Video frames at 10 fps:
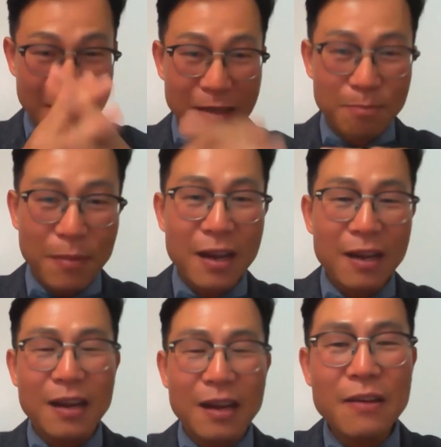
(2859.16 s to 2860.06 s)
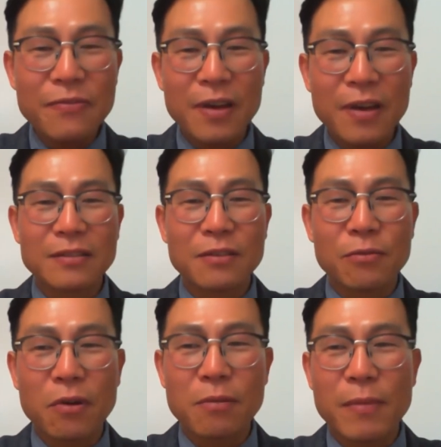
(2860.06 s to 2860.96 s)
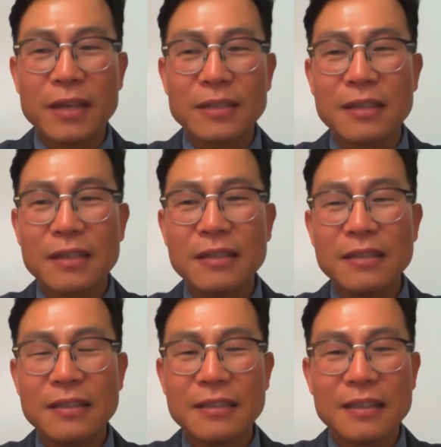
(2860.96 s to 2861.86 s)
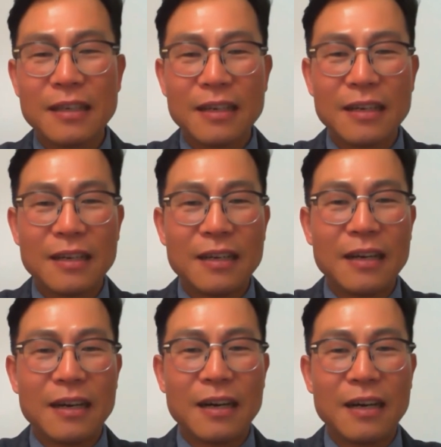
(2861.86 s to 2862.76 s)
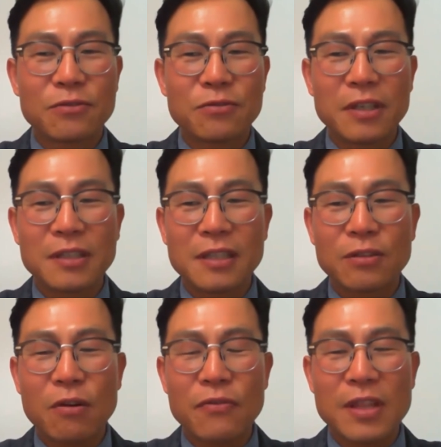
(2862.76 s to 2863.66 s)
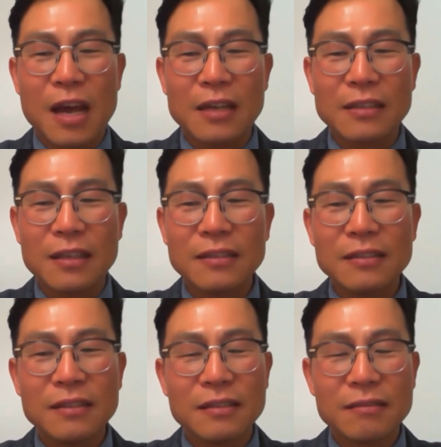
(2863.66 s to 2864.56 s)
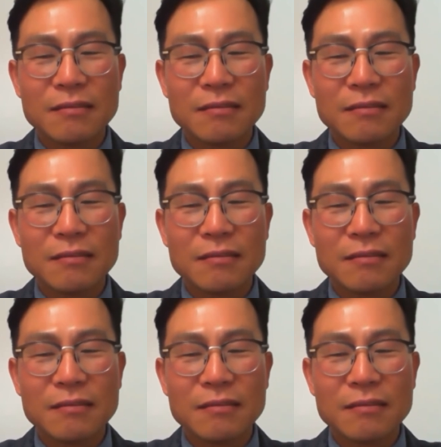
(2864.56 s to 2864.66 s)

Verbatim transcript: my life as a royal master uh, during this COVID-19